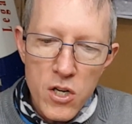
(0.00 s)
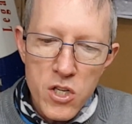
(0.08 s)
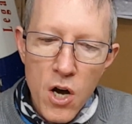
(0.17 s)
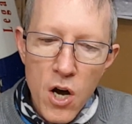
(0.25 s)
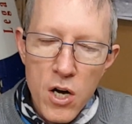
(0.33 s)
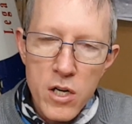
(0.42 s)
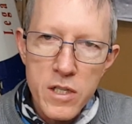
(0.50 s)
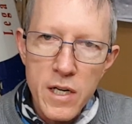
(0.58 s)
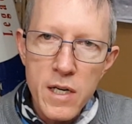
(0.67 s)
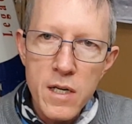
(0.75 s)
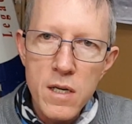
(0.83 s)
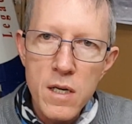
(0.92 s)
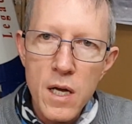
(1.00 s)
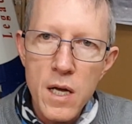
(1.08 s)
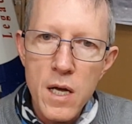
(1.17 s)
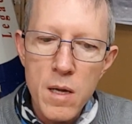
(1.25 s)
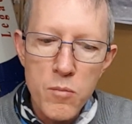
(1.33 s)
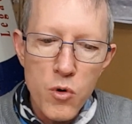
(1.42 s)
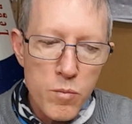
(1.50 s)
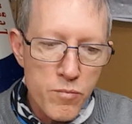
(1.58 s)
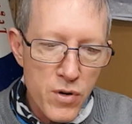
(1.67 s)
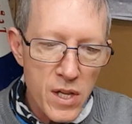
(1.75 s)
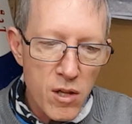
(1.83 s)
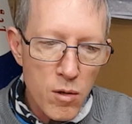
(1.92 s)
harder and more
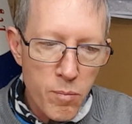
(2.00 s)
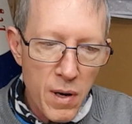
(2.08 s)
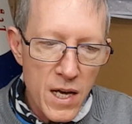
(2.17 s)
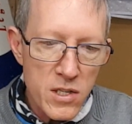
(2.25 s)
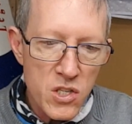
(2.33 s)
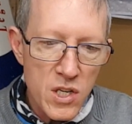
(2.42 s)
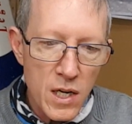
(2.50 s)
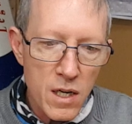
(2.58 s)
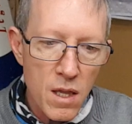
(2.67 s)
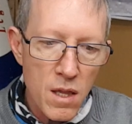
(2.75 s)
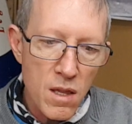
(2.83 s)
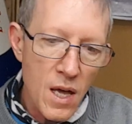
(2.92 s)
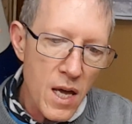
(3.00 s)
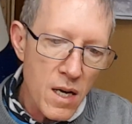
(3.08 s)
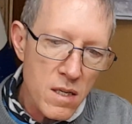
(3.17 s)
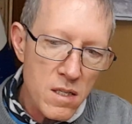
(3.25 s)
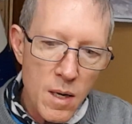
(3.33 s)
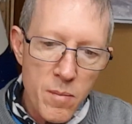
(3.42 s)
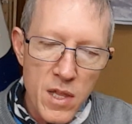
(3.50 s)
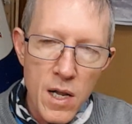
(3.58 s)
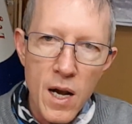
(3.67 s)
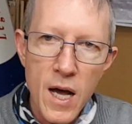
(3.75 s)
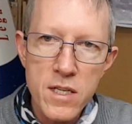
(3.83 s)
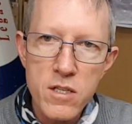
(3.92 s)
brittle plastic than some of the
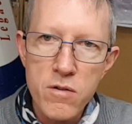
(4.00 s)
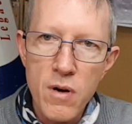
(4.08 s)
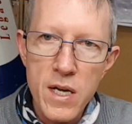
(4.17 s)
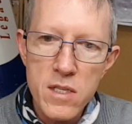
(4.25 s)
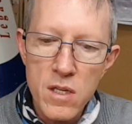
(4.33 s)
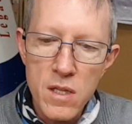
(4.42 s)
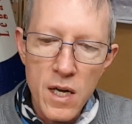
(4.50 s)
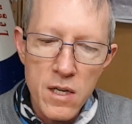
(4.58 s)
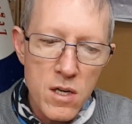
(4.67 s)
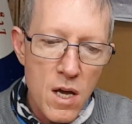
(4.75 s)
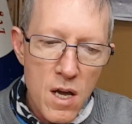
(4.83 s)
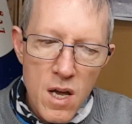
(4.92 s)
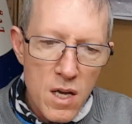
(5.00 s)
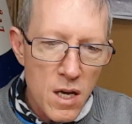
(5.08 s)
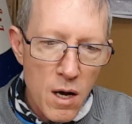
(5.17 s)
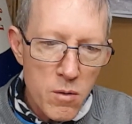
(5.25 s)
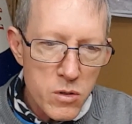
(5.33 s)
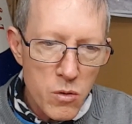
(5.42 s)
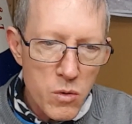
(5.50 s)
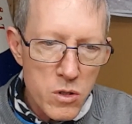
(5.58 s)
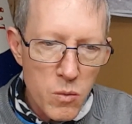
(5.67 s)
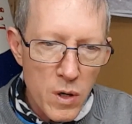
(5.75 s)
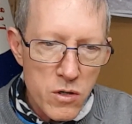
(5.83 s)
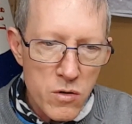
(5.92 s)
light grays in that. I was always
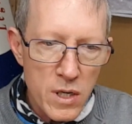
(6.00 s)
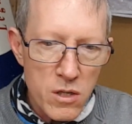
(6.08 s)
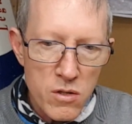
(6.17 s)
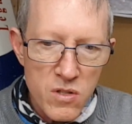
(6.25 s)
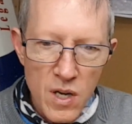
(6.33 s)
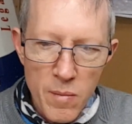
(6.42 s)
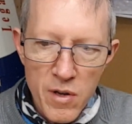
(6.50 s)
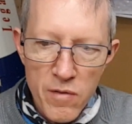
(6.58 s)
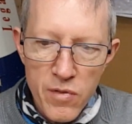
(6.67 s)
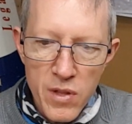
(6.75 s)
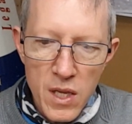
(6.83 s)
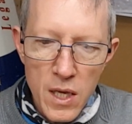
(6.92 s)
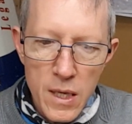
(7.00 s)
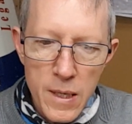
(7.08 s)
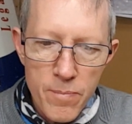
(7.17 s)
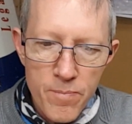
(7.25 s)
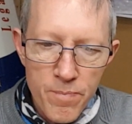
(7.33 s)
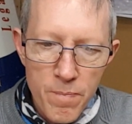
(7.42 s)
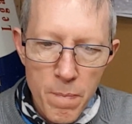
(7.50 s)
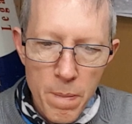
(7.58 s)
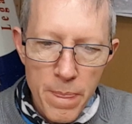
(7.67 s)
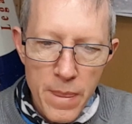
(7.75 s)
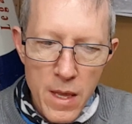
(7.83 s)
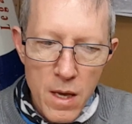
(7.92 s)
wondering, do some of the
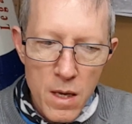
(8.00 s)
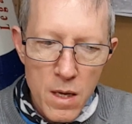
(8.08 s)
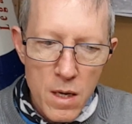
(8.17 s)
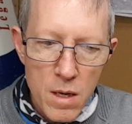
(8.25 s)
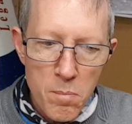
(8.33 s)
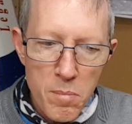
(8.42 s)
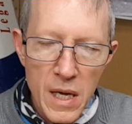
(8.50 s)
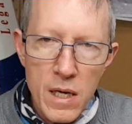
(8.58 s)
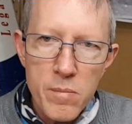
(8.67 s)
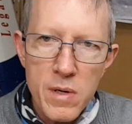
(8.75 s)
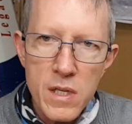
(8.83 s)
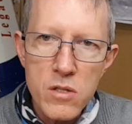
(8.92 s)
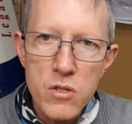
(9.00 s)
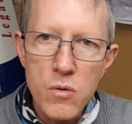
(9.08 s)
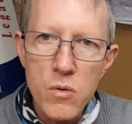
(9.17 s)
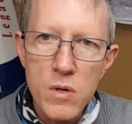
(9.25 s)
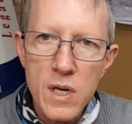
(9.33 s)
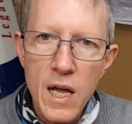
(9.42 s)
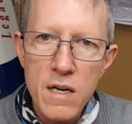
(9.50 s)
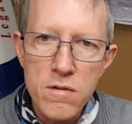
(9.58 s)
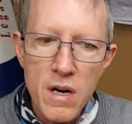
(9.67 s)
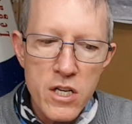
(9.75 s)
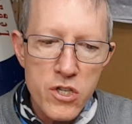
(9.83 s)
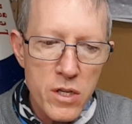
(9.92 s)
pigments or
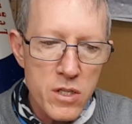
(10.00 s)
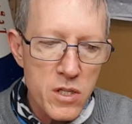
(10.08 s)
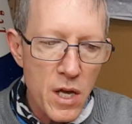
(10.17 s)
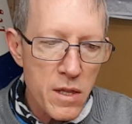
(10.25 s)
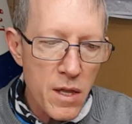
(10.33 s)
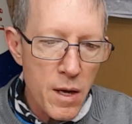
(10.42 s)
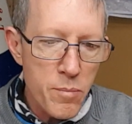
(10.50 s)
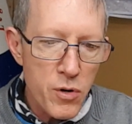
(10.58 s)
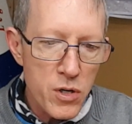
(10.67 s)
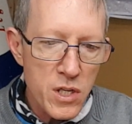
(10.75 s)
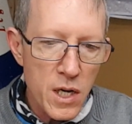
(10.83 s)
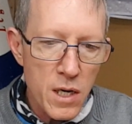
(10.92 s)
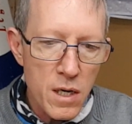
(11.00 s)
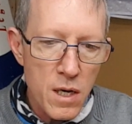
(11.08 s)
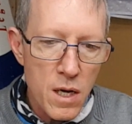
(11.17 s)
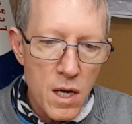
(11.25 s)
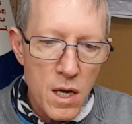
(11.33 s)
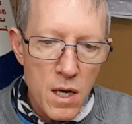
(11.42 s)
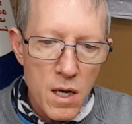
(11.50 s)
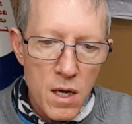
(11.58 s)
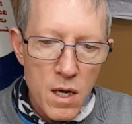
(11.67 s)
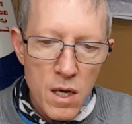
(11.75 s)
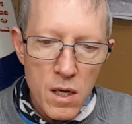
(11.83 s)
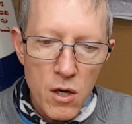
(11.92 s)
colorations that they put in,
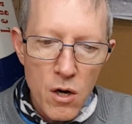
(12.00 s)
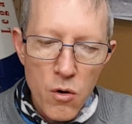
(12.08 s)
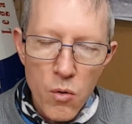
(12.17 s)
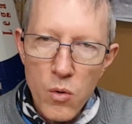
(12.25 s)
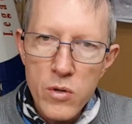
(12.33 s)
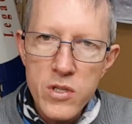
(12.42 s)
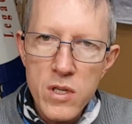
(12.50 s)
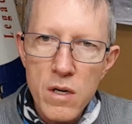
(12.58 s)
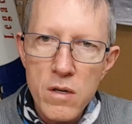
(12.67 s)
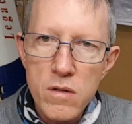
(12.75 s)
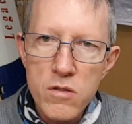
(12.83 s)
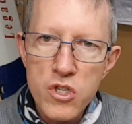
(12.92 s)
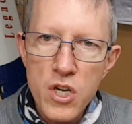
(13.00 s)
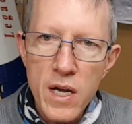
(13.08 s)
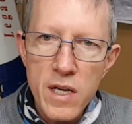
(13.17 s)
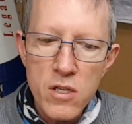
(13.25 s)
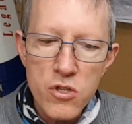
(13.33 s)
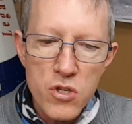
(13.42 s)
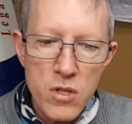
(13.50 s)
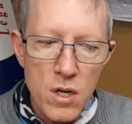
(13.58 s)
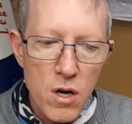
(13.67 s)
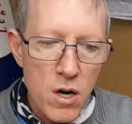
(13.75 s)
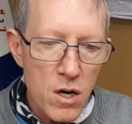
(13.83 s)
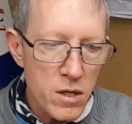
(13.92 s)
also change
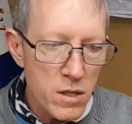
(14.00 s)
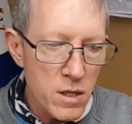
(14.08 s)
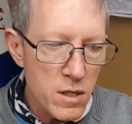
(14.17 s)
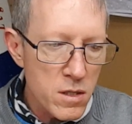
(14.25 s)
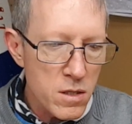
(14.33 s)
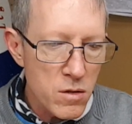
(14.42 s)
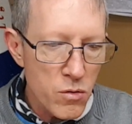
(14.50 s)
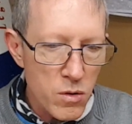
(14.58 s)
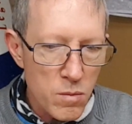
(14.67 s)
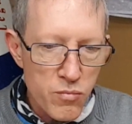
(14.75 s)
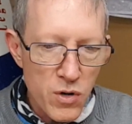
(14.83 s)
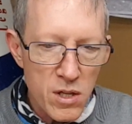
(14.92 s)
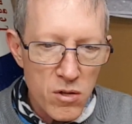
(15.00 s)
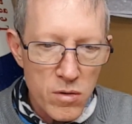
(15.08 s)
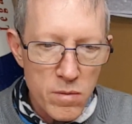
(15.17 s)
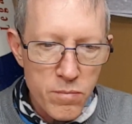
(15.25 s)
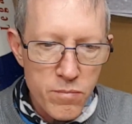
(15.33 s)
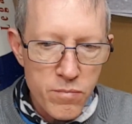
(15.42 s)
the hardness or the brittle